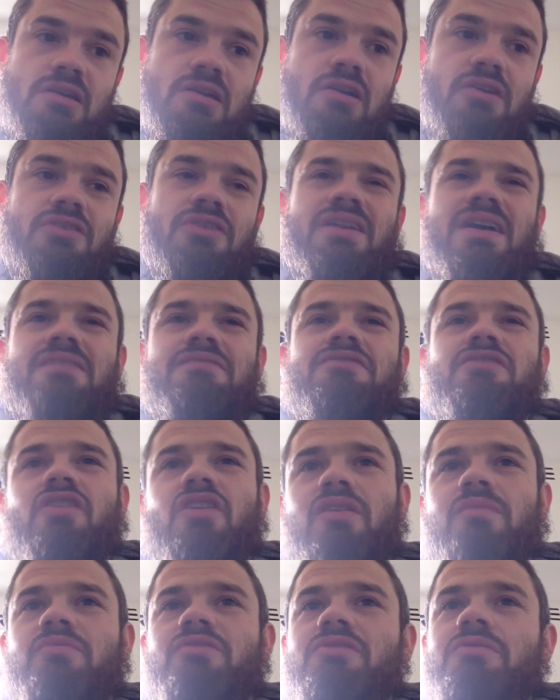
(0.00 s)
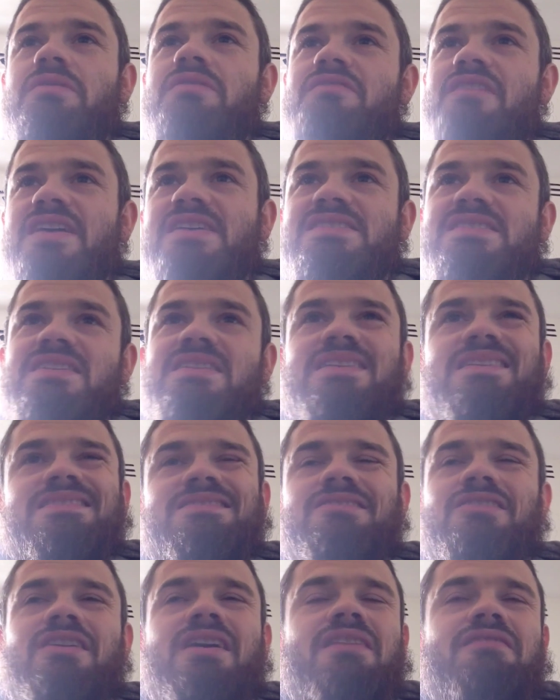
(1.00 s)
I don't have time to invest in
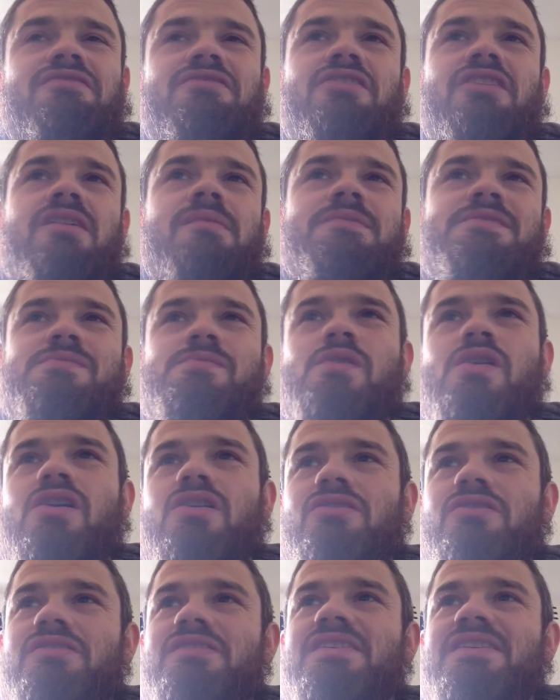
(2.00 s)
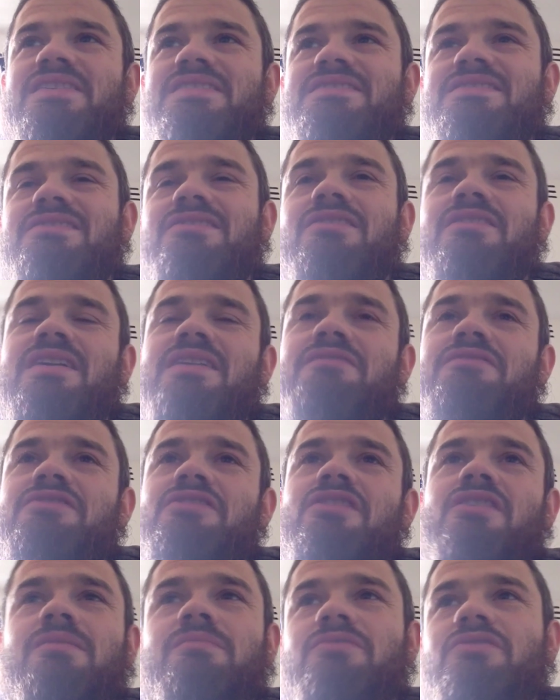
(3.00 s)
this, I don't have time to work on this, I don't have
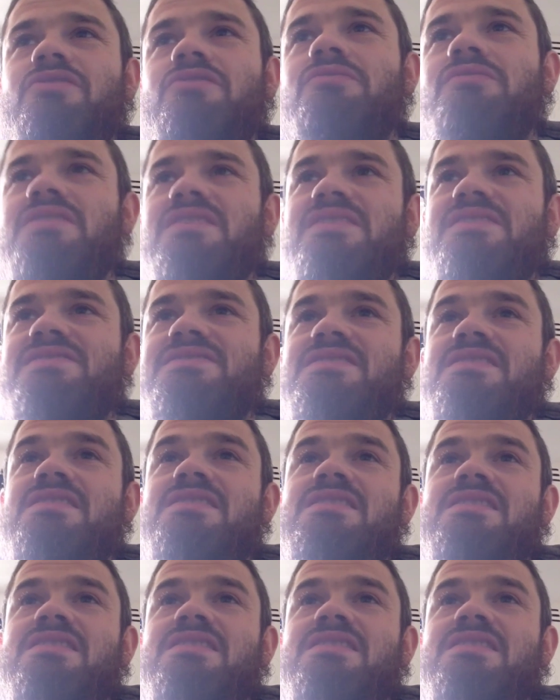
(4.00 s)
time to do this.